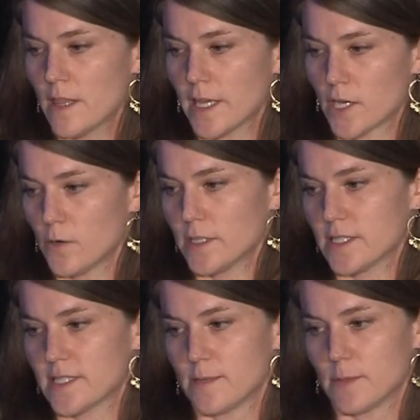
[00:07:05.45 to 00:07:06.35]
They go
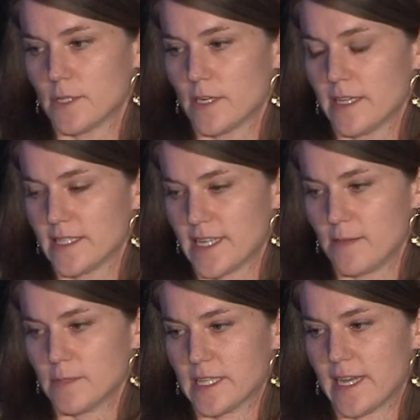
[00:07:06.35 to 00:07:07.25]
into the
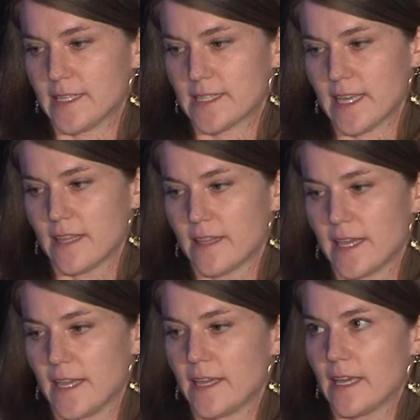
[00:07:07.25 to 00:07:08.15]
same sites and
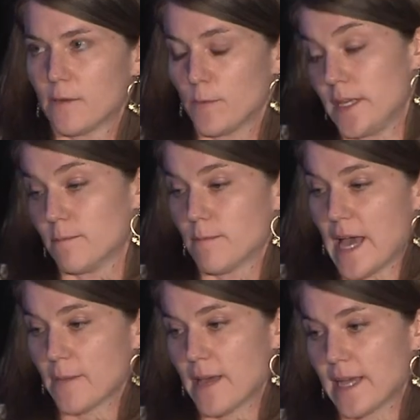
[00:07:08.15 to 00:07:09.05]
we
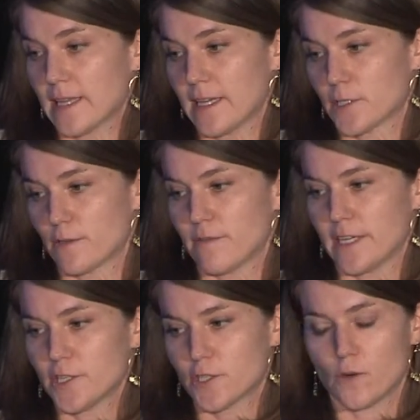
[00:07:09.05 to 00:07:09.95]
backpack
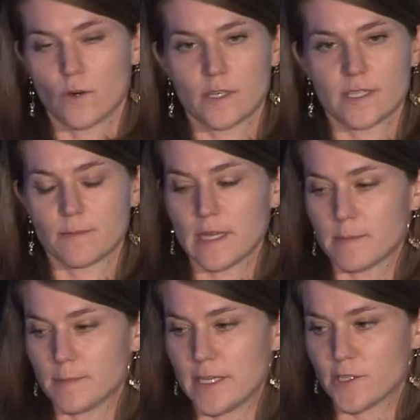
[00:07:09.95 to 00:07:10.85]
electrofish or
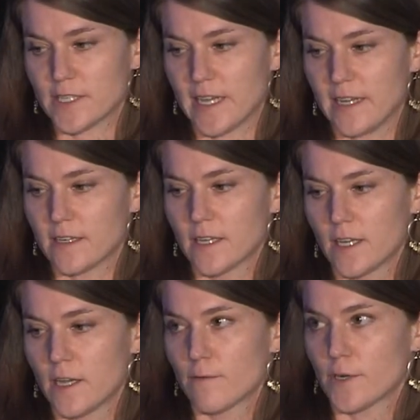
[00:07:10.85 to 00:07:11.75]
sometimes beach seine
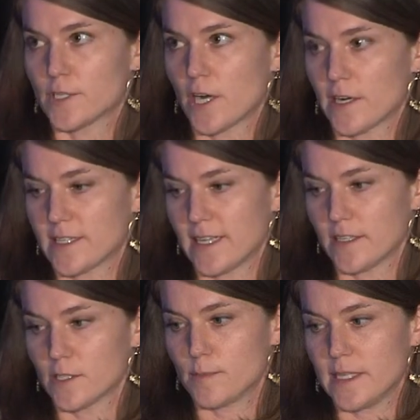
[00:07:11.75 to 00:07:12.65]
for target
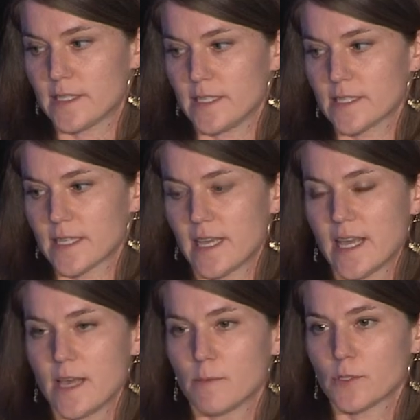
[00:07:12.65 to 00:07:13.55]
sentinel species.
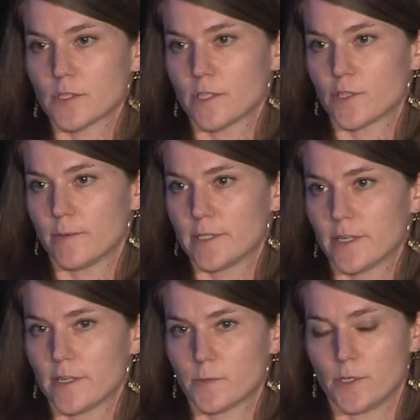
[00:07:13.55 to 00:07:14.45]
In most of the
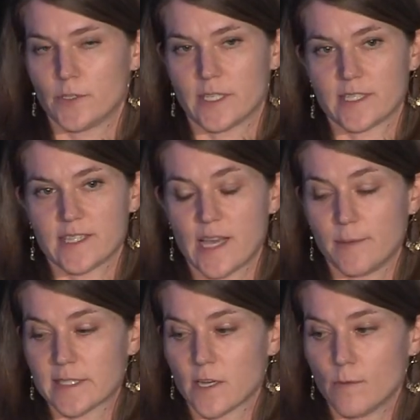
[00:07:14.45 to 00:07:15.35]
tributaries we're using
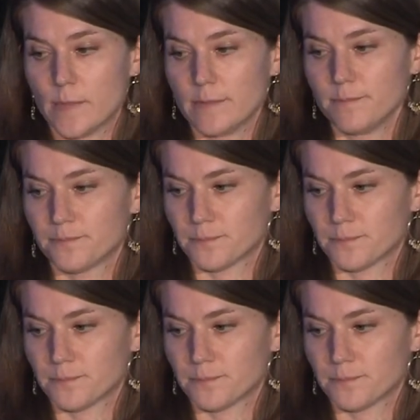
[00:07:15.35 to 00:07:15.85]
slimy sculpin.